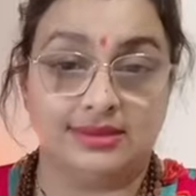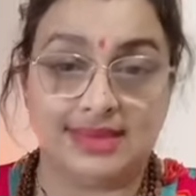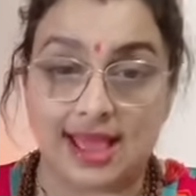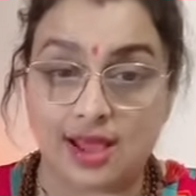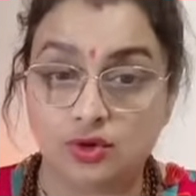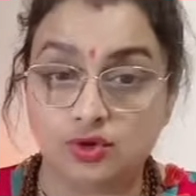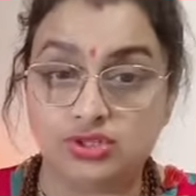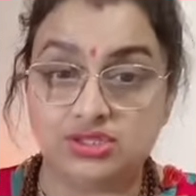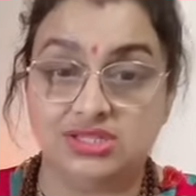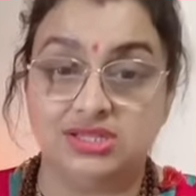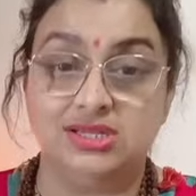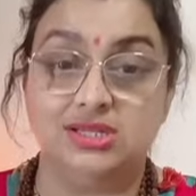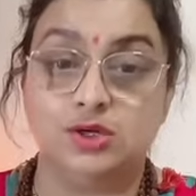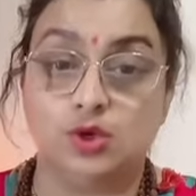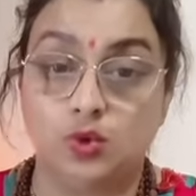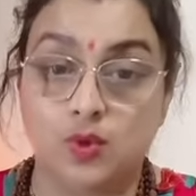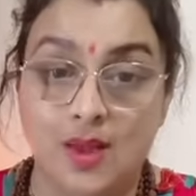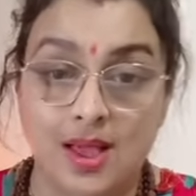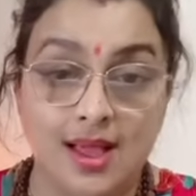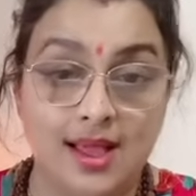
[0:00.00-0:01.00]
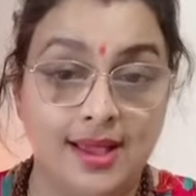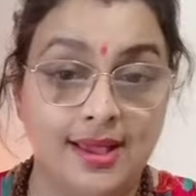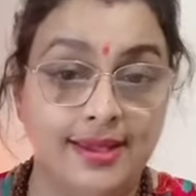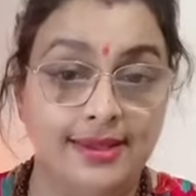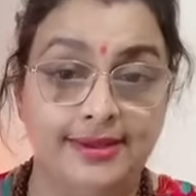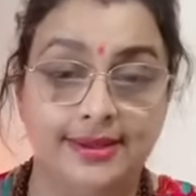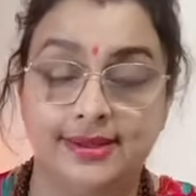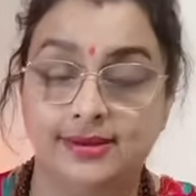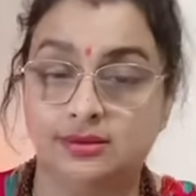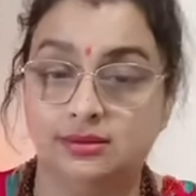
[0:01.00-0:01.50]
chaotic
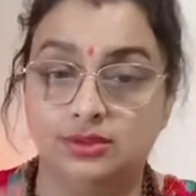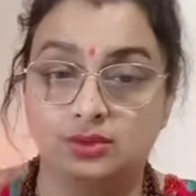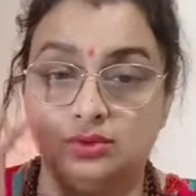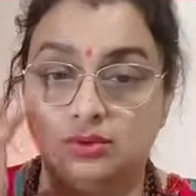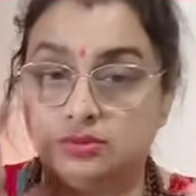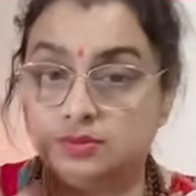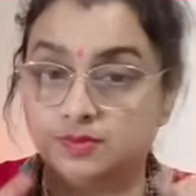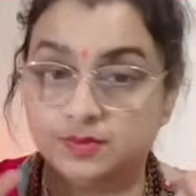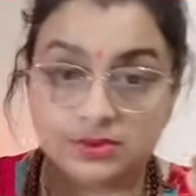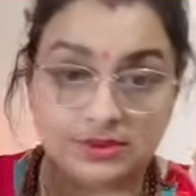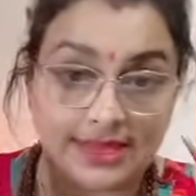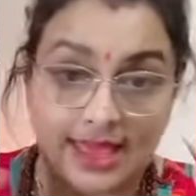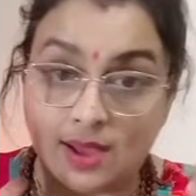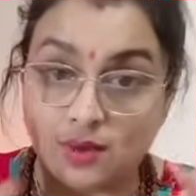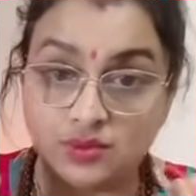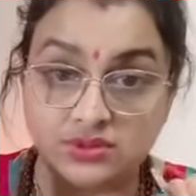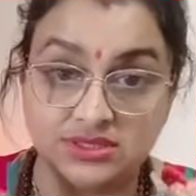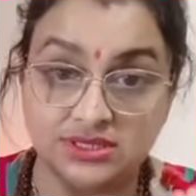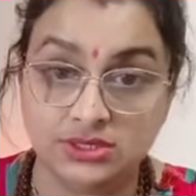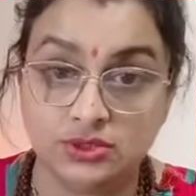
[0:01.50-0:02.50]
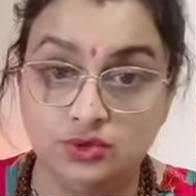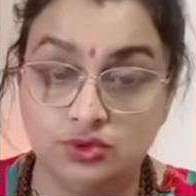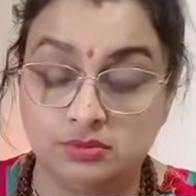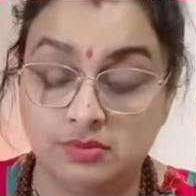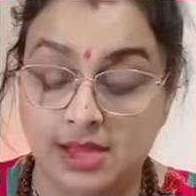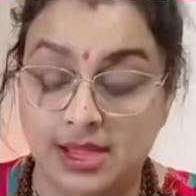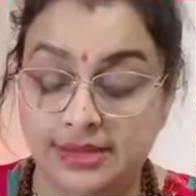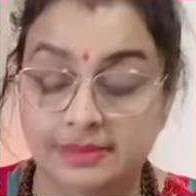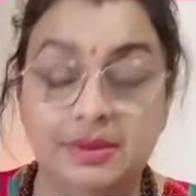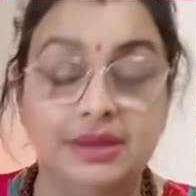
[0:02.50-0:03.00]
crying and you know chaos in your
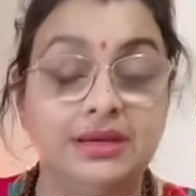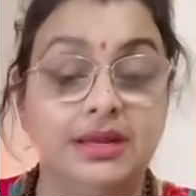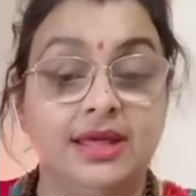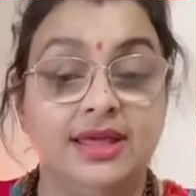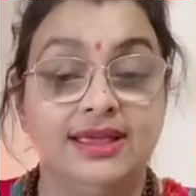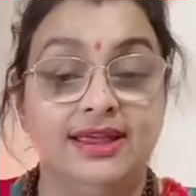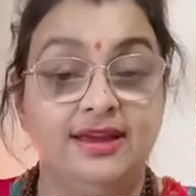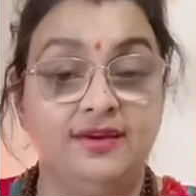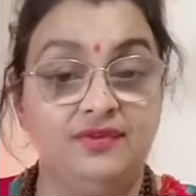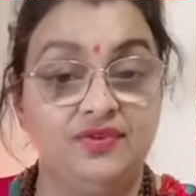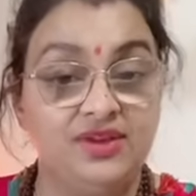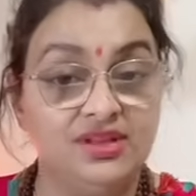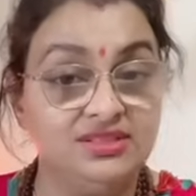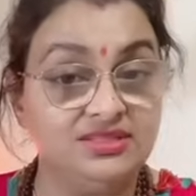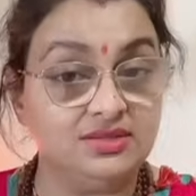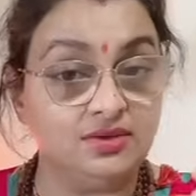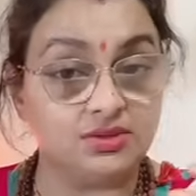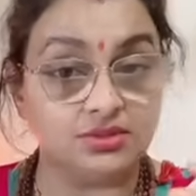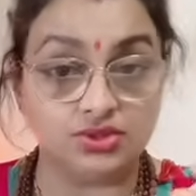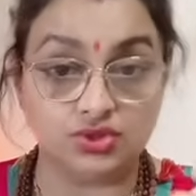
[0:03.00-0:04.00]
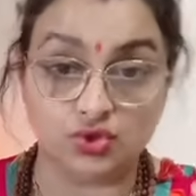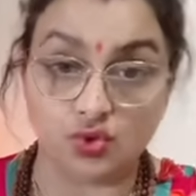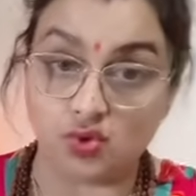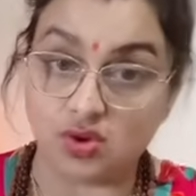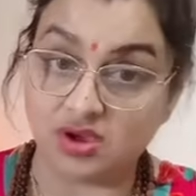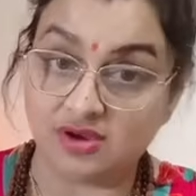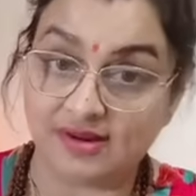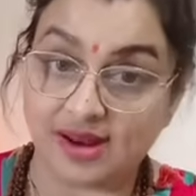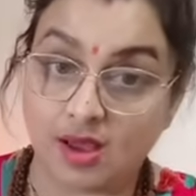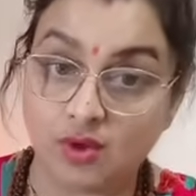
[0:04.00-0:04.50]
mind but it feels you are so
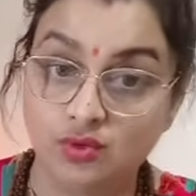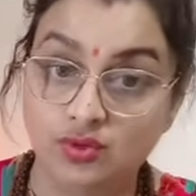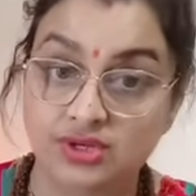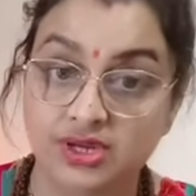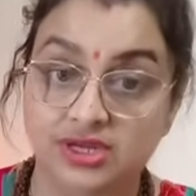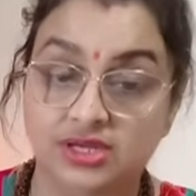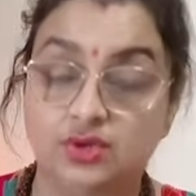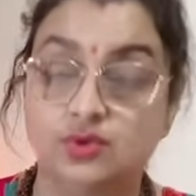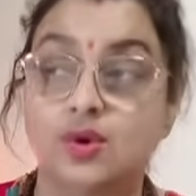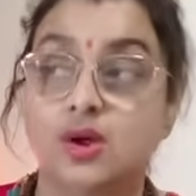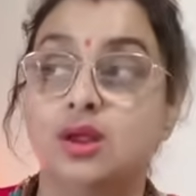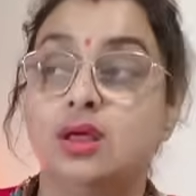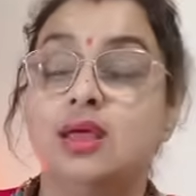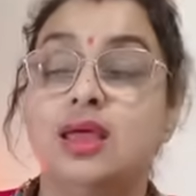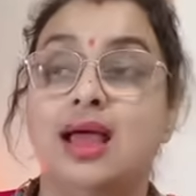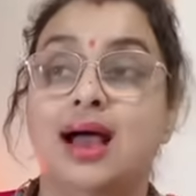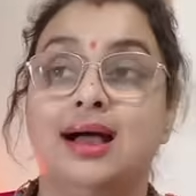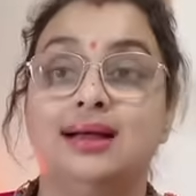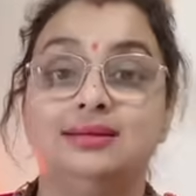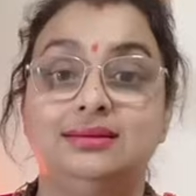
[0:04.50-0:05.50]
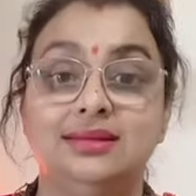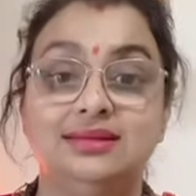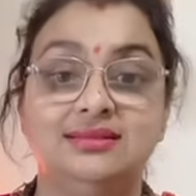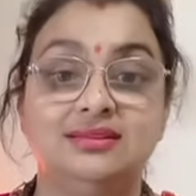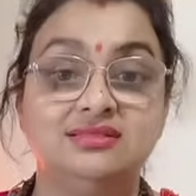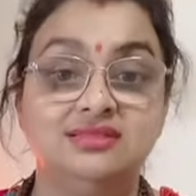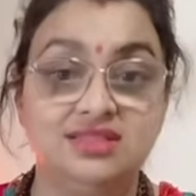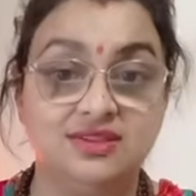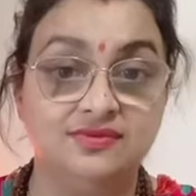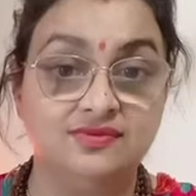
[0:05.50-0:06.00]
grounded you are i think the
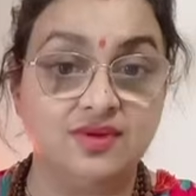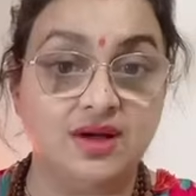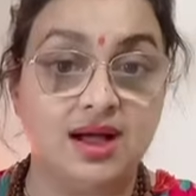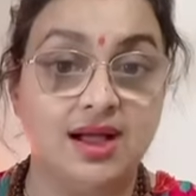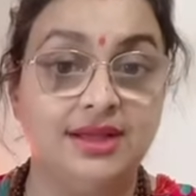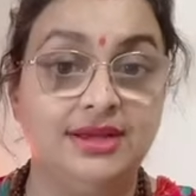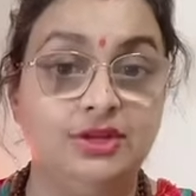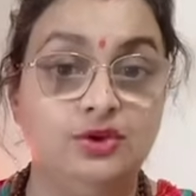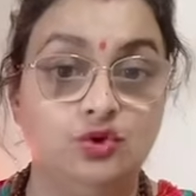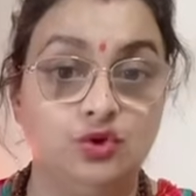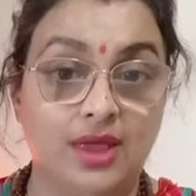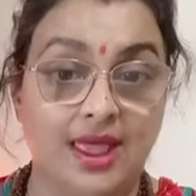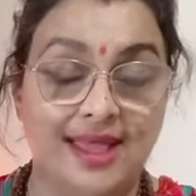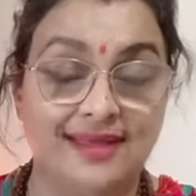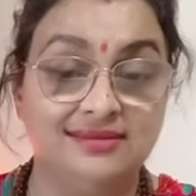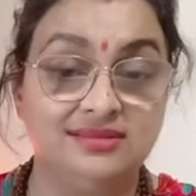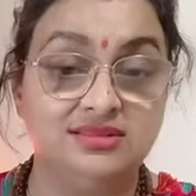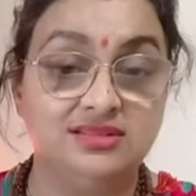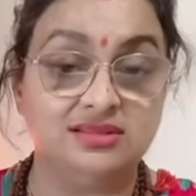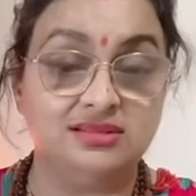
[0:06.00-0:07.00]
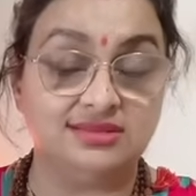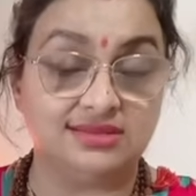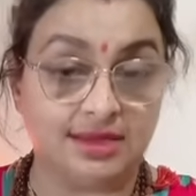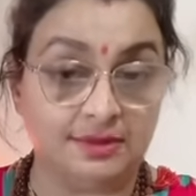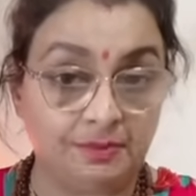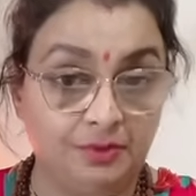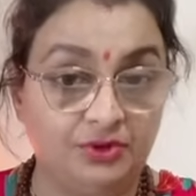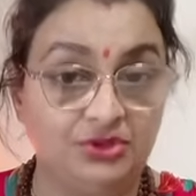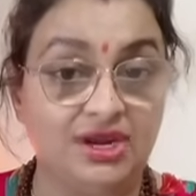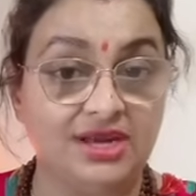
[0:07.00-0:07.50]
divine your angels are
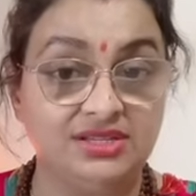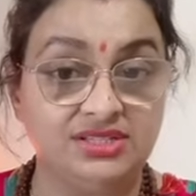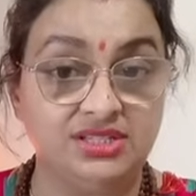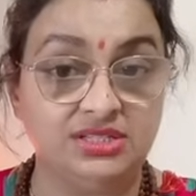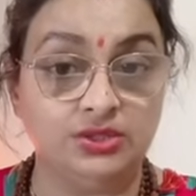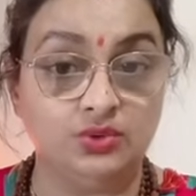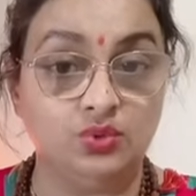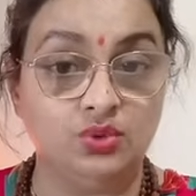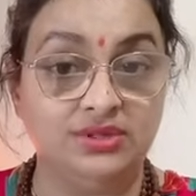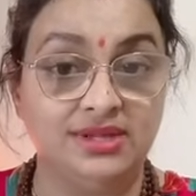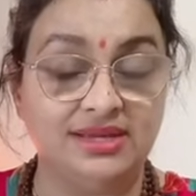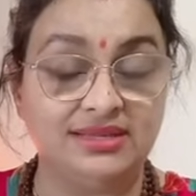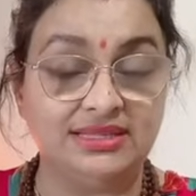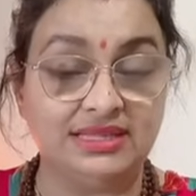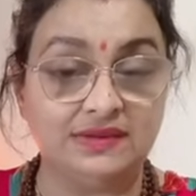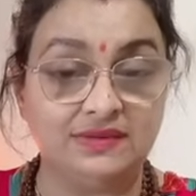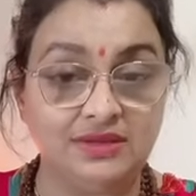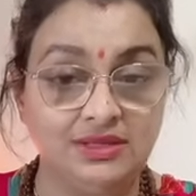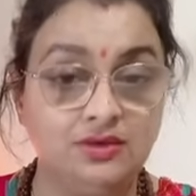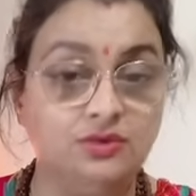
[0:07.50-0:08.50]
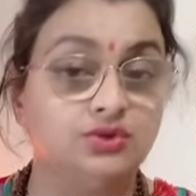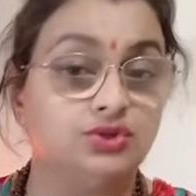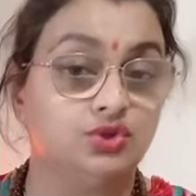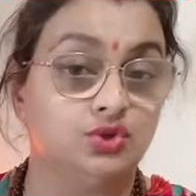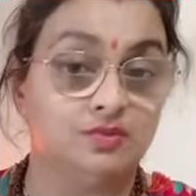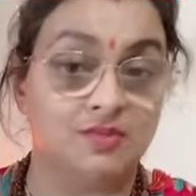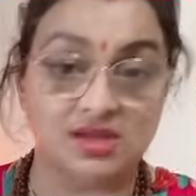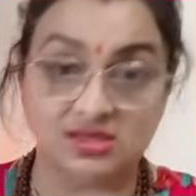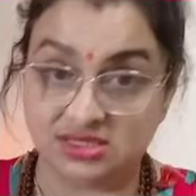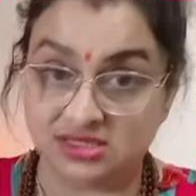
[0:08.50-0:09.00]
protecting you they're giving you
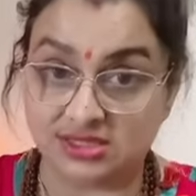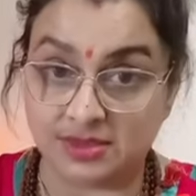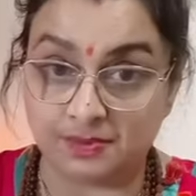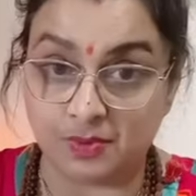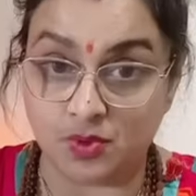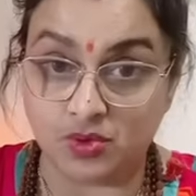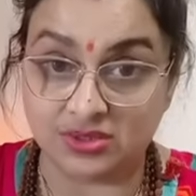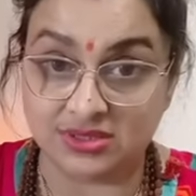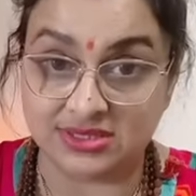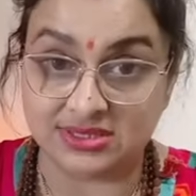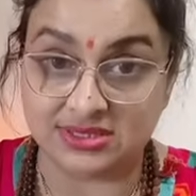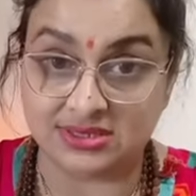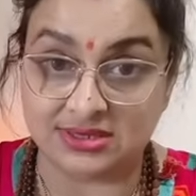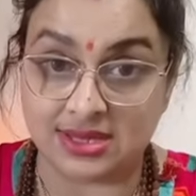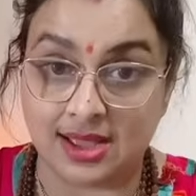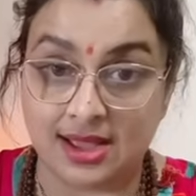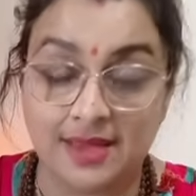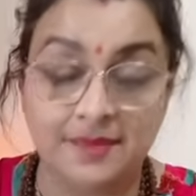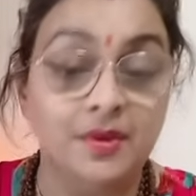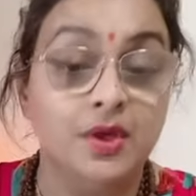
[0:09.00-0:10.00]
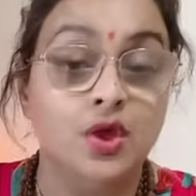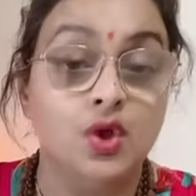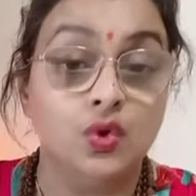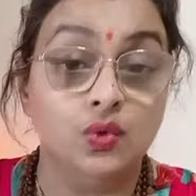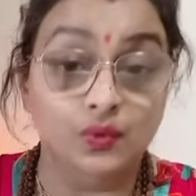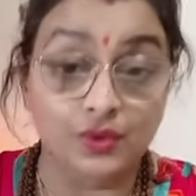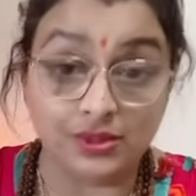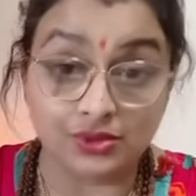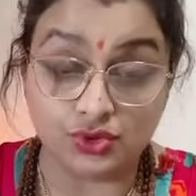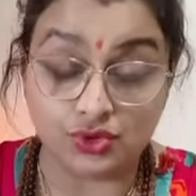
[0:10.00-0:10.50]
so much support this time
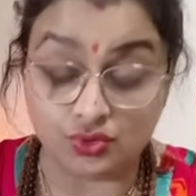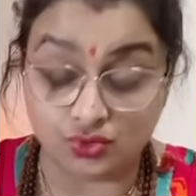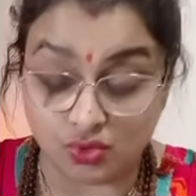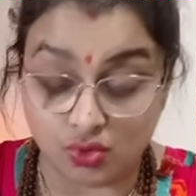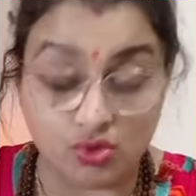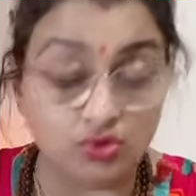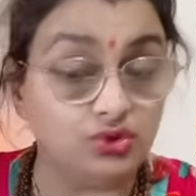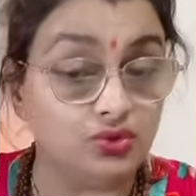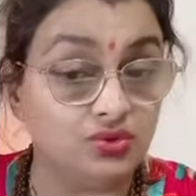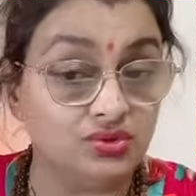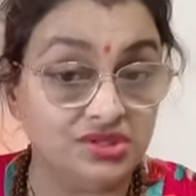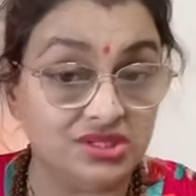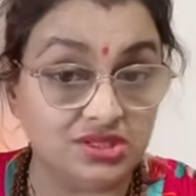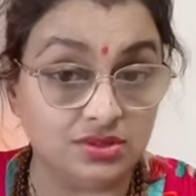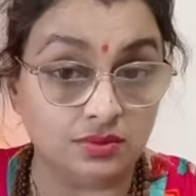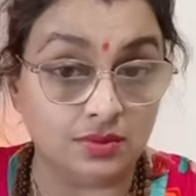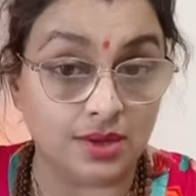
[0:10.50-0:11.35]
with to go through this